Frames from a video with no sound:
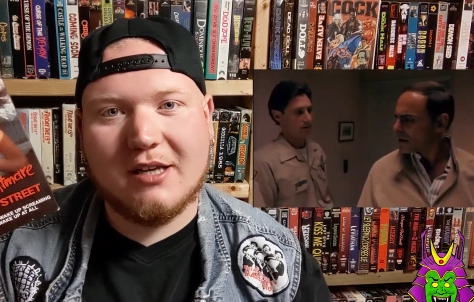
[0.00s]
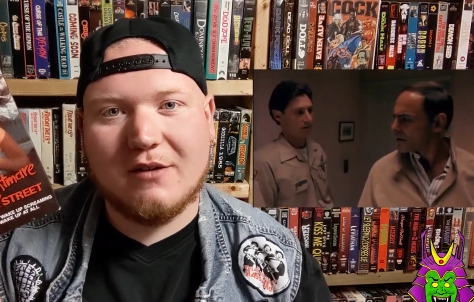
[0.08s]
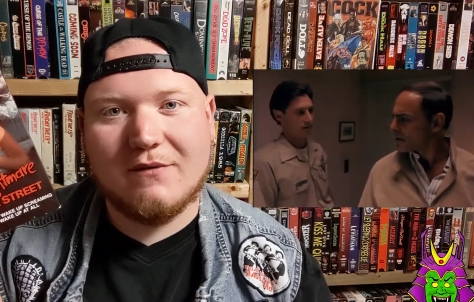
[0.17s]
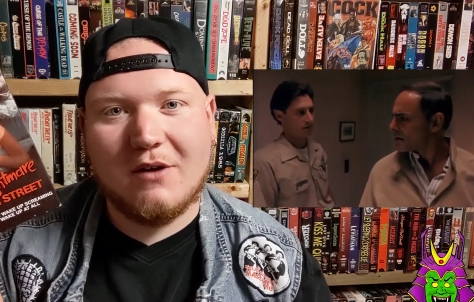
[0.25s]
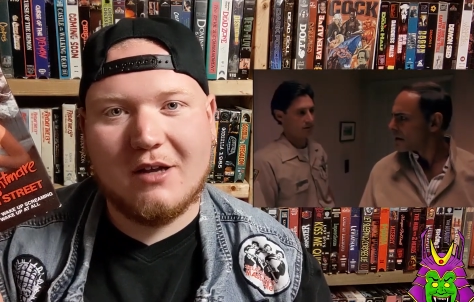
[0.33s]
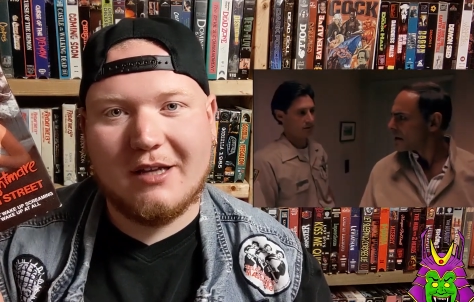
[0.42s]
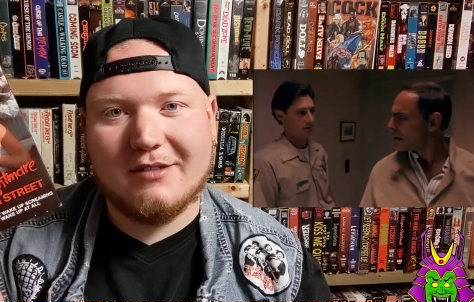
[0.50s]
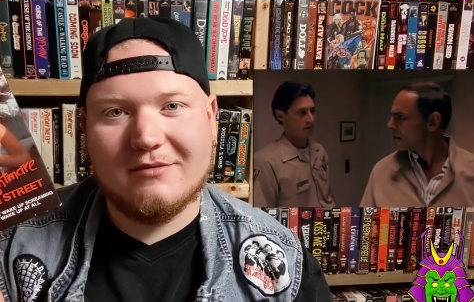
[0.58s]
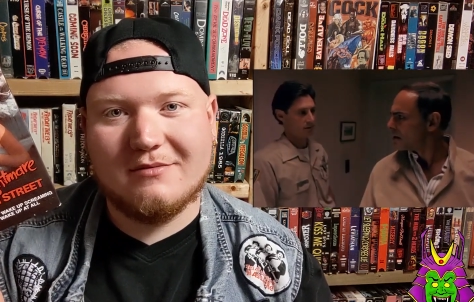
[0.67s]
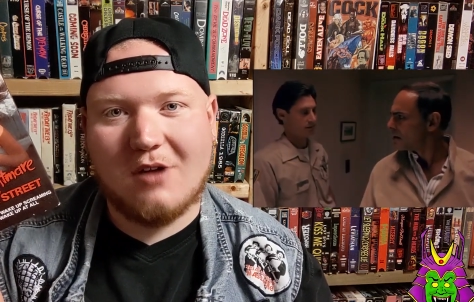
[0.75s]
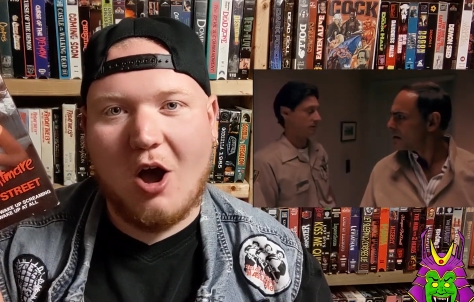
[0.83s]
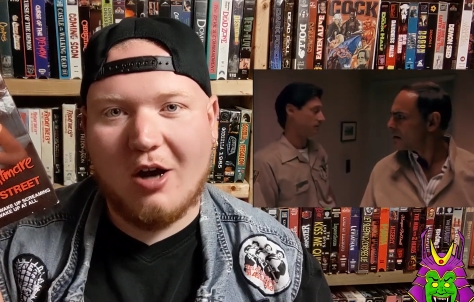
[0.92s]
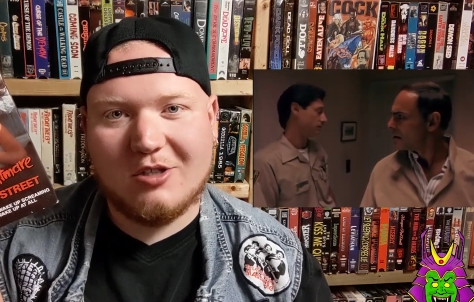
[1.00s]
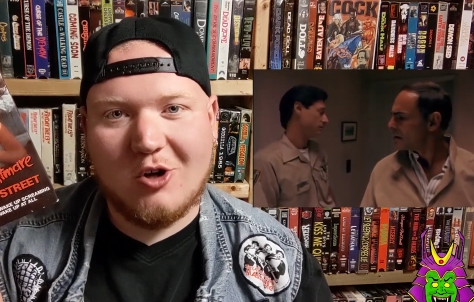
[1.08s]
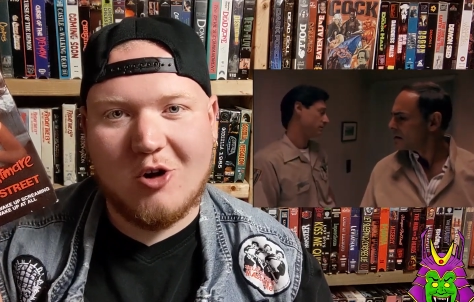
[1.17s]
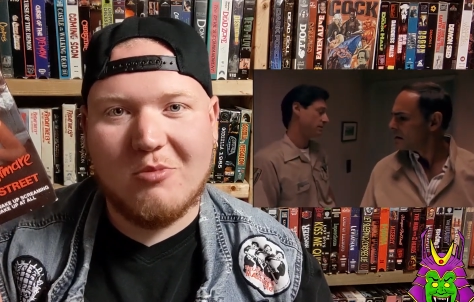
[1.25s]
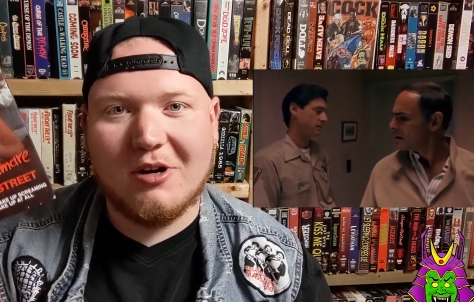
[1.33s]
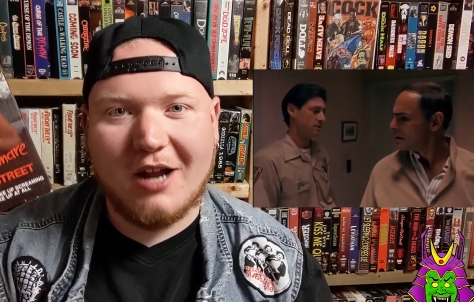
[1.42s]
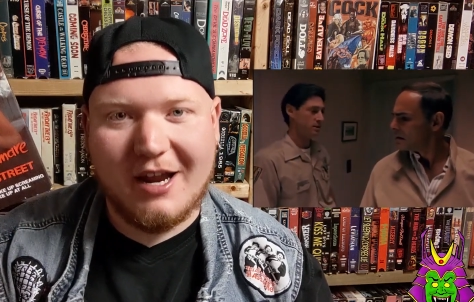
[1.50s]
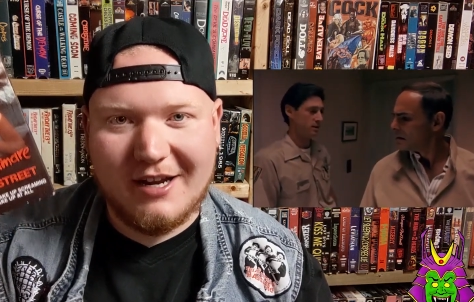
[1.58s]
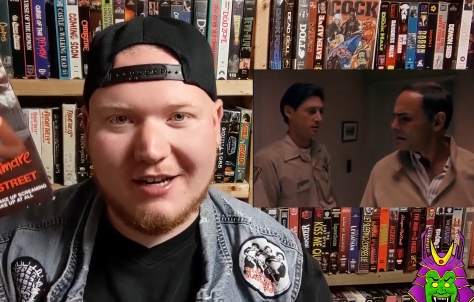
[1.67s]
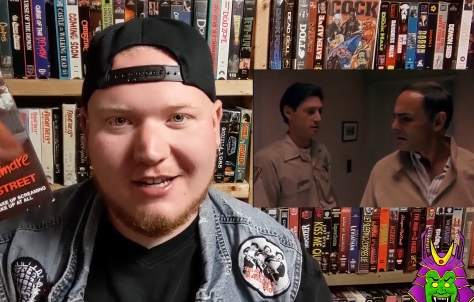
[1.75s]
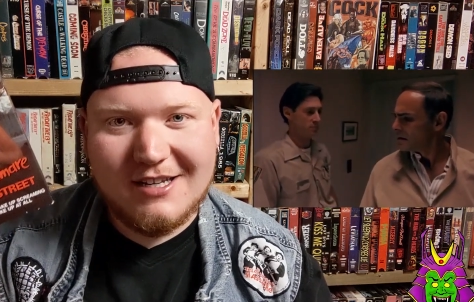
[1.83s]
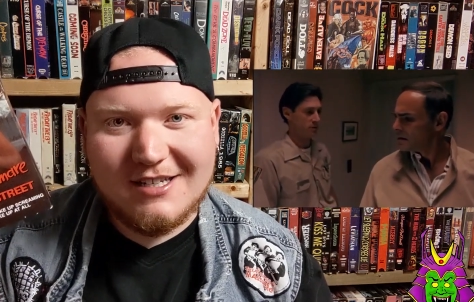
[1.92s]
Speaker 1: on like a fucking October
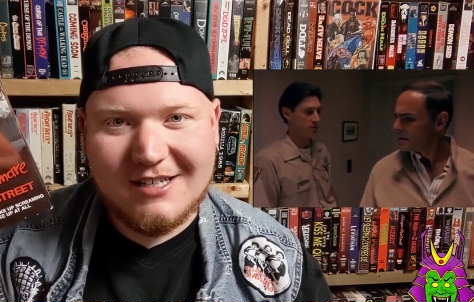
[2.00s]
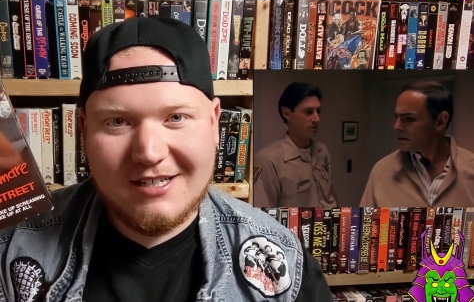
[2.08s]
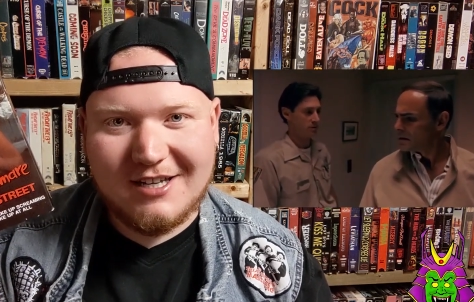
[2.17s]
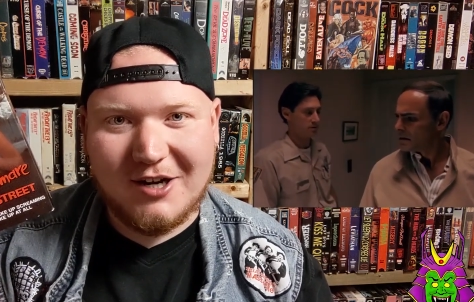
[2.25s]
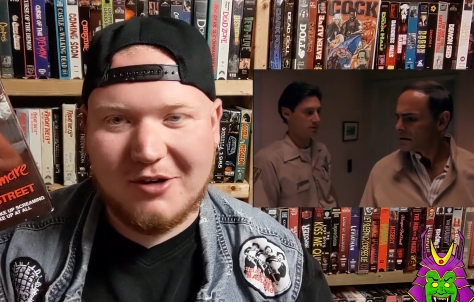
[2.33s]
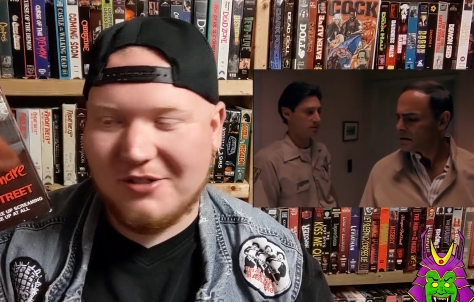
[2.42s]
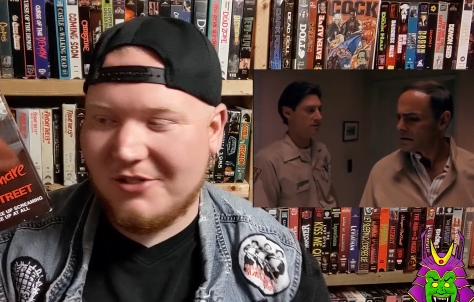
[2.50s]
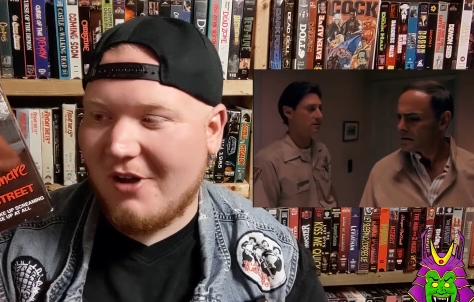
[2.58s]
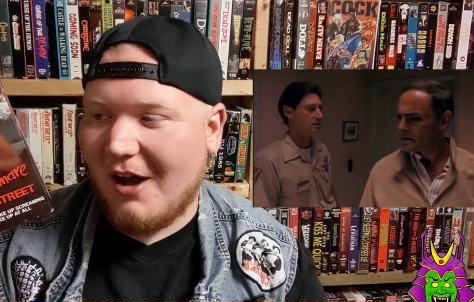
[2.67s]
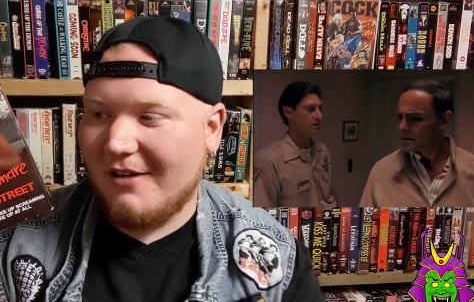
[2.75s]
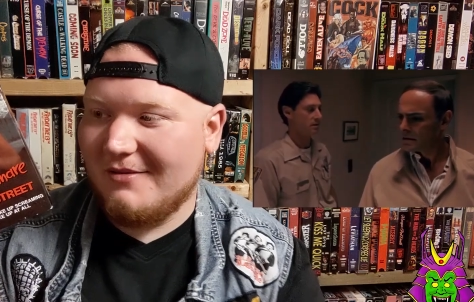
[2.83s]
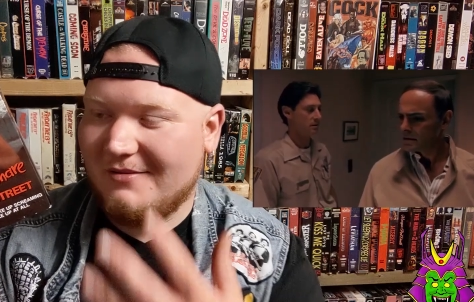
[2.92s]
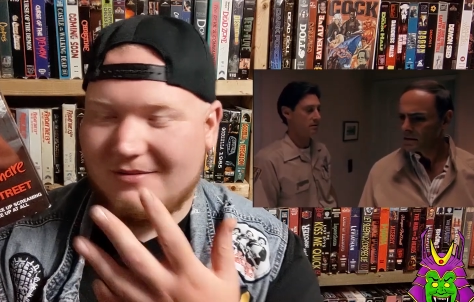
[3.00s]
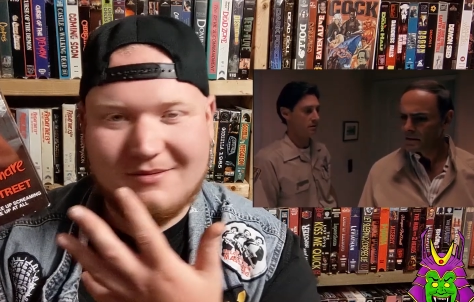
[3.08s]
night? You know, you got